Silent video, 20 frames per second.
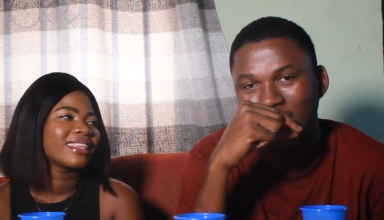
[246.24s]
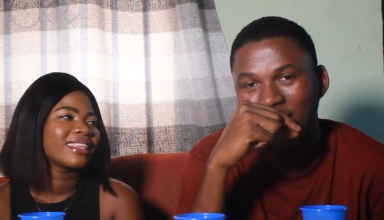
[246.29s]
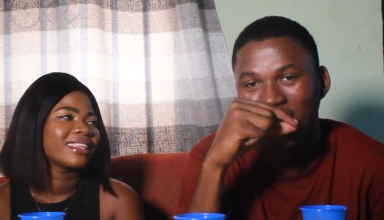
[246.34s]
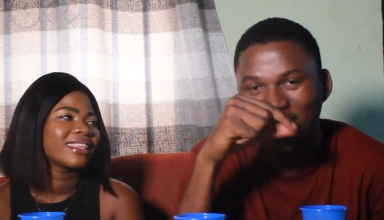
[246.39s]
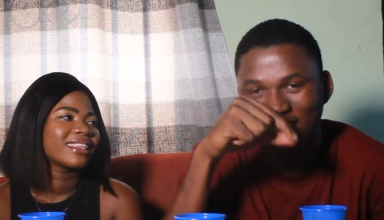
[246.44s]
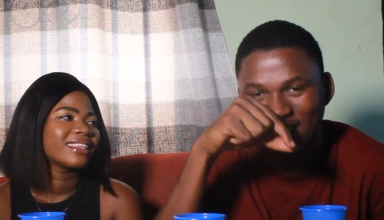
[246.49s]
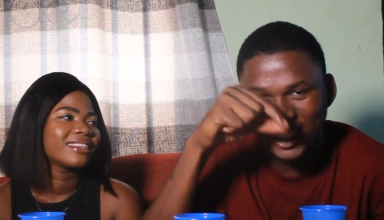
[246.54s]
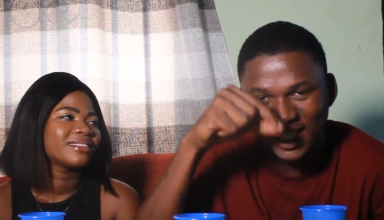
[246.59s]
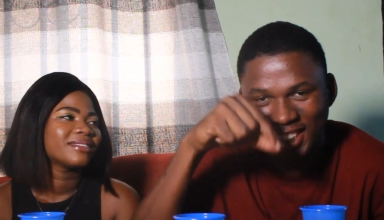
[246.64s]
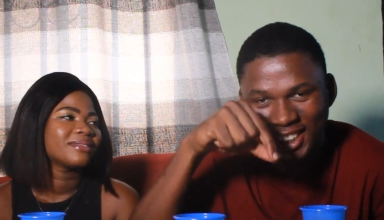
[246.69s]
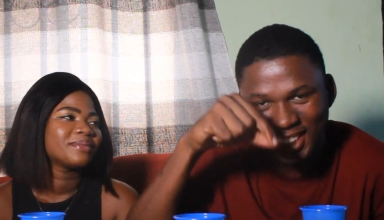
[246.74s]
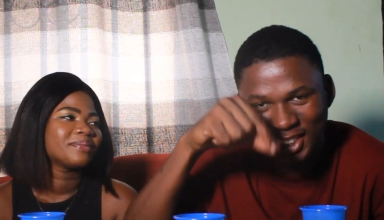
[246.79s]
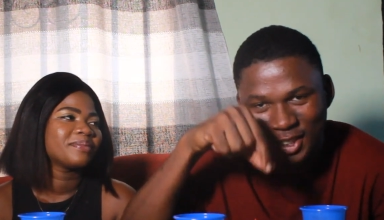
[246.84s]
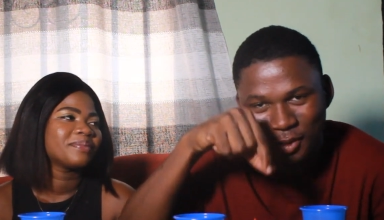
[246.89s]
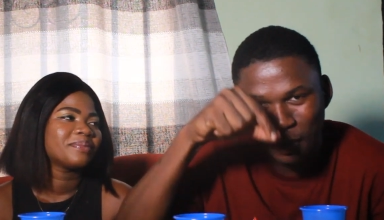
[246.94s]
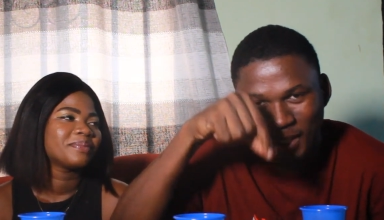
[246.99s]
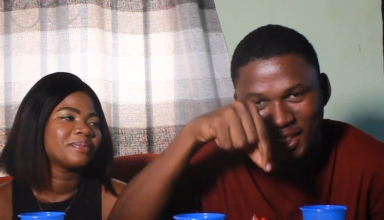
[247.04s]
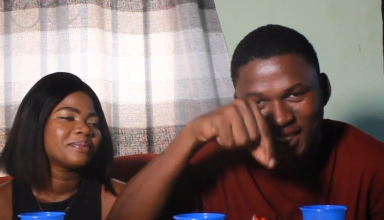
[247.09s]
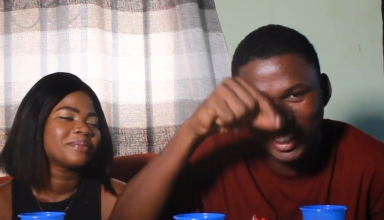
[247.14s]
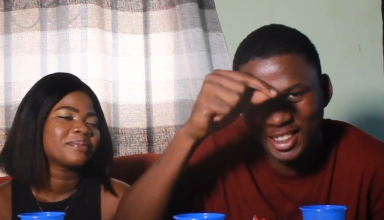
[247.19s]
Speaker 1: answer this
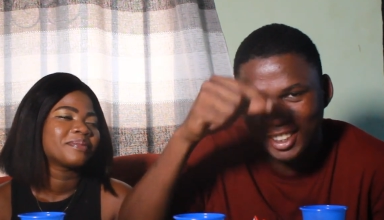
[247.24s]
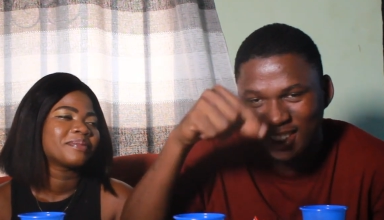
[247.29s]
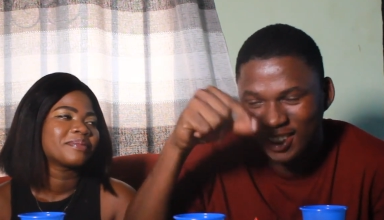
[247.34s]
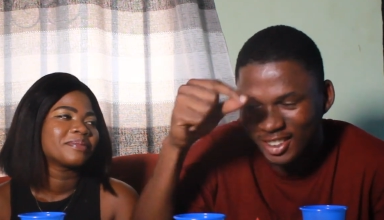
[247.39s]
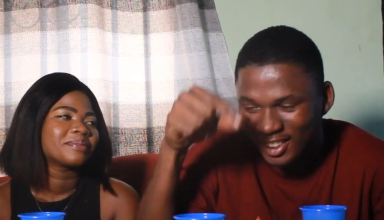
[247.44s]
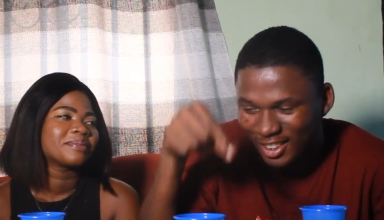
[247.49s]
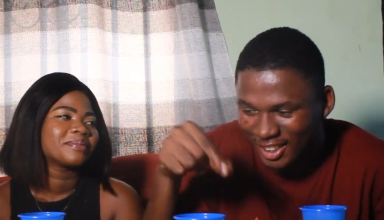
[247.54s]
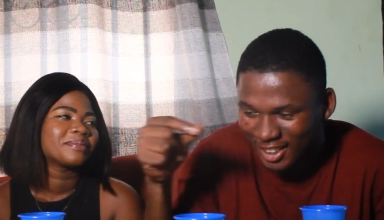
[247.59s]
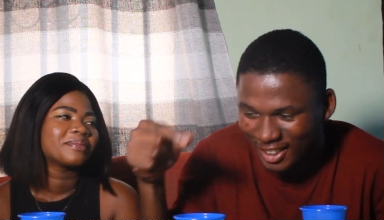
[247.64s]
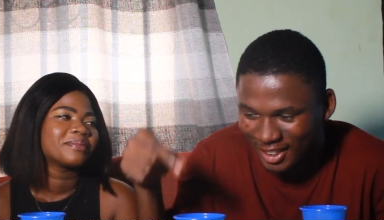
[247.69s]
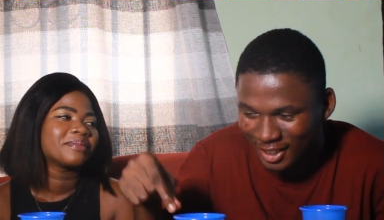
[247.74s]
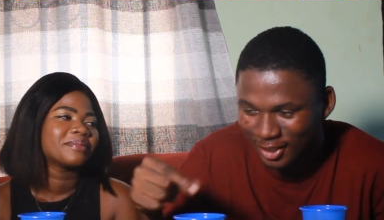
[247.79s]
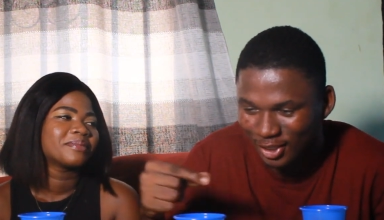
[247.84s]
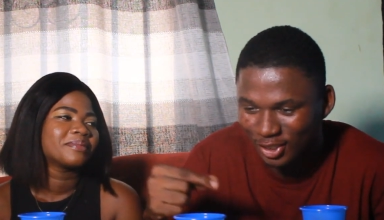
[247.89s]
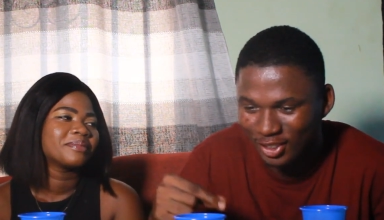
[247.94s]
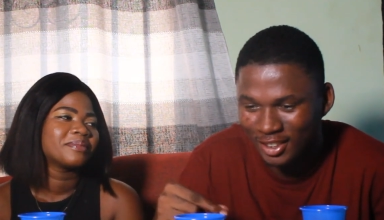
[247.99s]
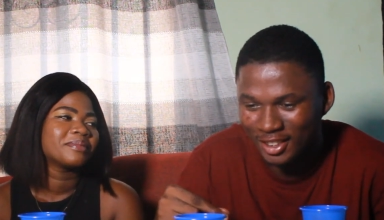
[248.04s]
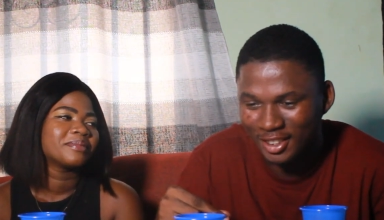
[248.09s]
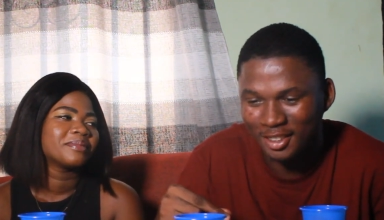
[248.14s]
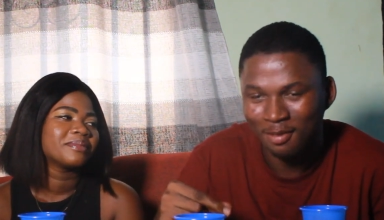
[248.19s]
question into
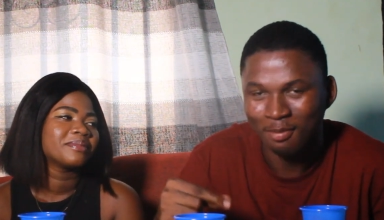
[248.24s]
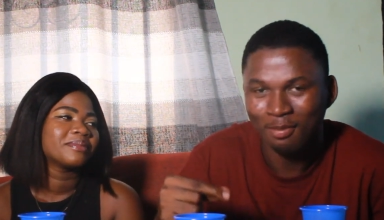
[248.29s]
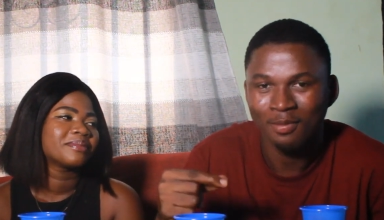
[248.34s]
details,